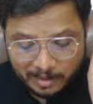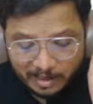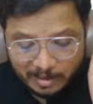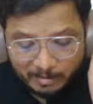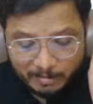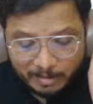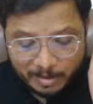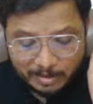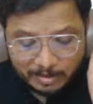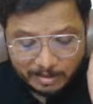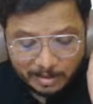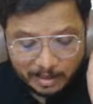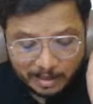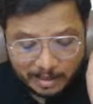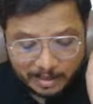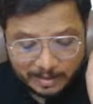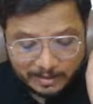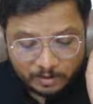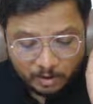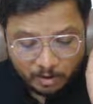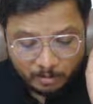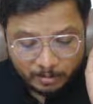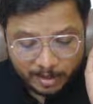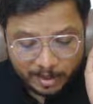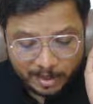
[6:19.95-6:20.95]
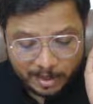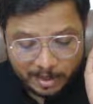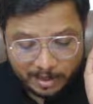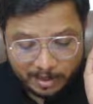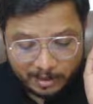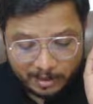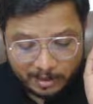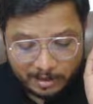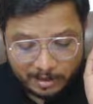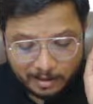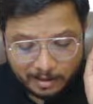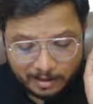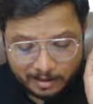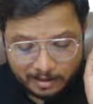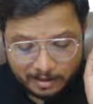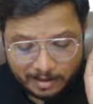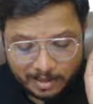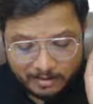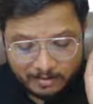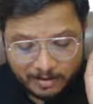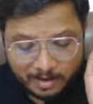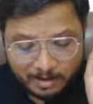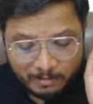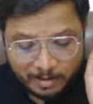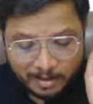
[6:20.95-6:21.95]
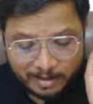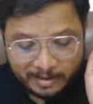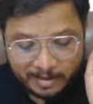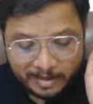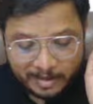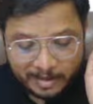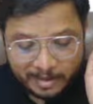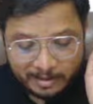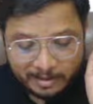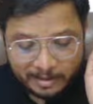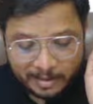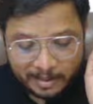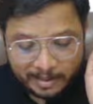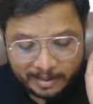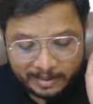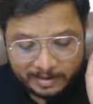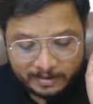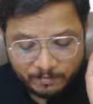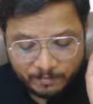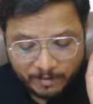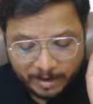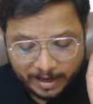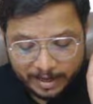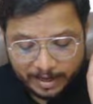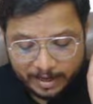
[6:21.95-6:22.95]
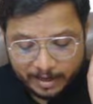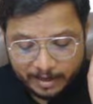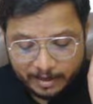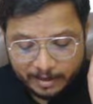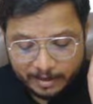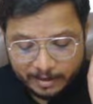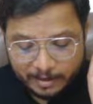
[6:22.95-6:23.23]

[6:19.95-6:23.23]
imaginary is omega divided by real that is pi.